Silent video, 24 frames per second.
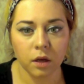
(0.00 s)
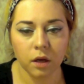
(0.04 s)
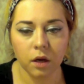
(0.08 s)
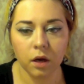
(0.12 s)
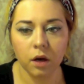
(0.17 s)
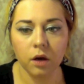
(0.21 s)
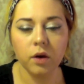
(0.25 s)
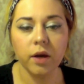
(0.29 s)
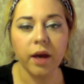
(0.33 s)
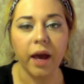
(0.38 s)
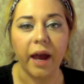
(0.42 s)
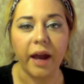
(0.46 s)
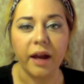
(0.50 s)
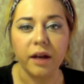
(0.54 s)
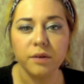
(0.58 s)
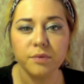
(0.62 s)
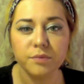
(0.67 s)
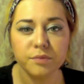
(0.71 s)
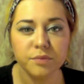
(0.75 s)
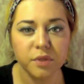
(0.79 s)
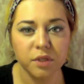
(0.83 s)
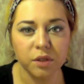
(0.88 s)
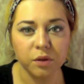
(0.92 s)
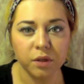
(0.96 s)
Okay,
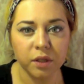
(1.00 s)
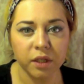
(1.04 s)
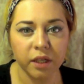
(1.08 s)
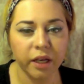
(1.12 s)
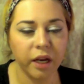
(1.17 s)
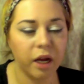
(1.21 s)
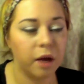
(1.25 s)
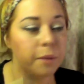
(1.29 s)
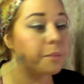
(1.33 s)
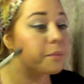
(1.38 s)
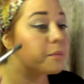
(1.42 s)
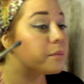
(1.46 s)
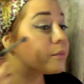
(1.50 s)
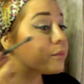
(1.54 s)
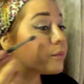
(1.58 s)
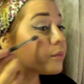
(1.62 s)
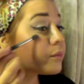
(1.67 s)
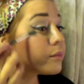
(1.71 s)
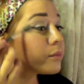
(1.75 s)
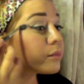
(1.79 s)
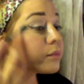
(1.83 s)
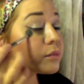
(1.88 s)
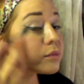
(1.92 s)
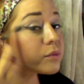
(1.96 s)
so clean up,
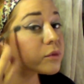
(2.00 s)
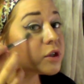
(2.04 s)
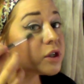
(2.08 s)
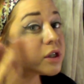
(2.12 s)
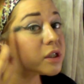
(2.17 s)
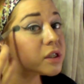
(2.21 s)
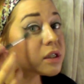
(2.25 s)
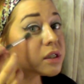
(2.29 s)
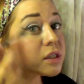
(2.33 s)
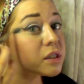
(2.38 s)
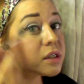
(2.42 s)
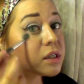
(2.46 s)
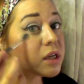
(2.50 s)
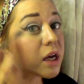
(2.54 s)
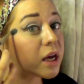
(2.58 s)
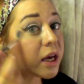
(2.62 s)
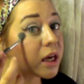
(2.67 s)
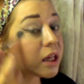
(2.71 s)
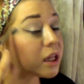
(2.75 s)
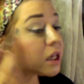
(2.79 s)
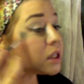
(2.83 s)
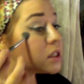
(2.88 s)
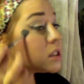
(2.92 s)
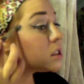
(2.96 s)
just taking
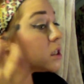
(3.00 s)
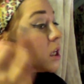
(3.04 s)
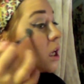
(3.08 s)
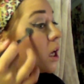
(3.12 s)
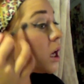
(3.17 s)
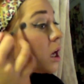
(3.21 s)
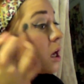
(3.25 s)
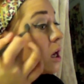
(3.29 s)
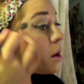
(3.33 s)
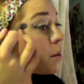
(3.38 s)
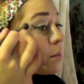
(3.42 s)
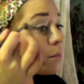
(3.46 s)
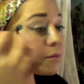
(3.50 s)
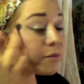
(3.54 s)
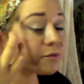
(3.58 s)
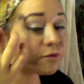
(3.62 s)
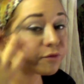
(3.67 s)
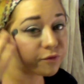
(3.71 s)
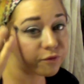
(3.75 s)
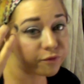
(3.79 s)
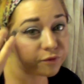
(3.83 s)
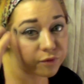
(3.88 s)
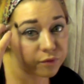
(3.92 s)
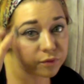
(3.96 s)
that same
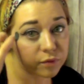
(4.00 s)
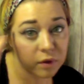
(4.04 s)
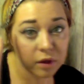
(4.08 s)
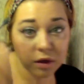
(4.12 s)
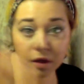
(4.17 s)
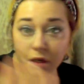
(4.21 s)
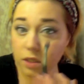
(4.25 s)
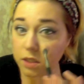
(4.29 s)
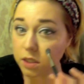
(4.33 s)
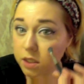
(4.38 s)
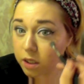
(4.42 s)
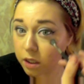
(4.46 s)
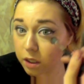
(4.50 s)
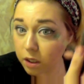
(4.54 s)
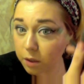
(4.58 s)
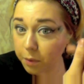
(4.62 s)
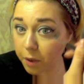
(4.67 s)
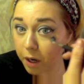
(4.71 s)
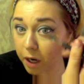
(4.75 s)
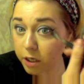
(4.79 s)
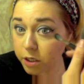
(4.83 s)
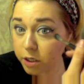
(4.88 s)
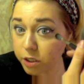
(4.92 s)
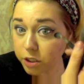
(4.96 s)
concealer
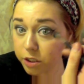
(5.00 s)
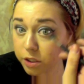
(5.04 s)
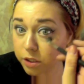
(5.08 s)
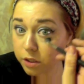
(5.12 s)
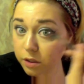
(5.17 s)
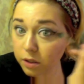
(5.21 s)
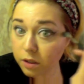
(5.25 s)
brush,